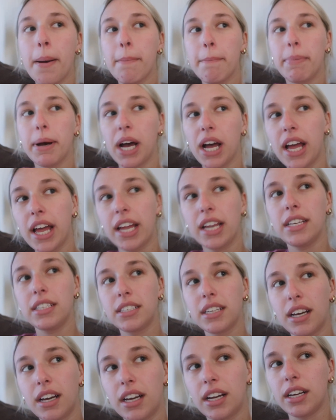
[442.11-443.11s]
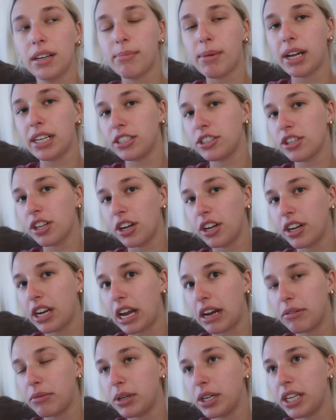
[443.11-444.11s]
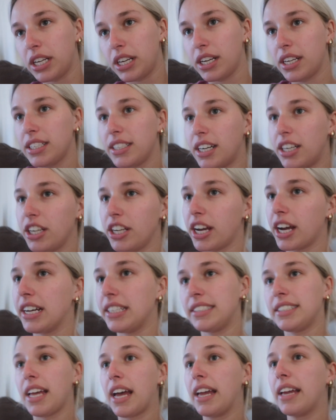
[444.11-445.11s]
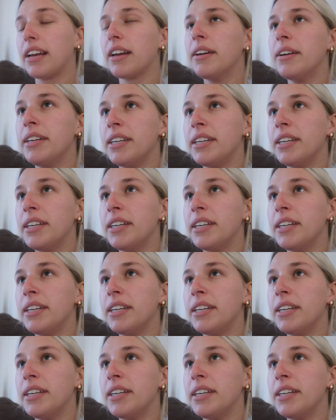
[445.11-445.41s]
But um, I just thought I would tell you guys like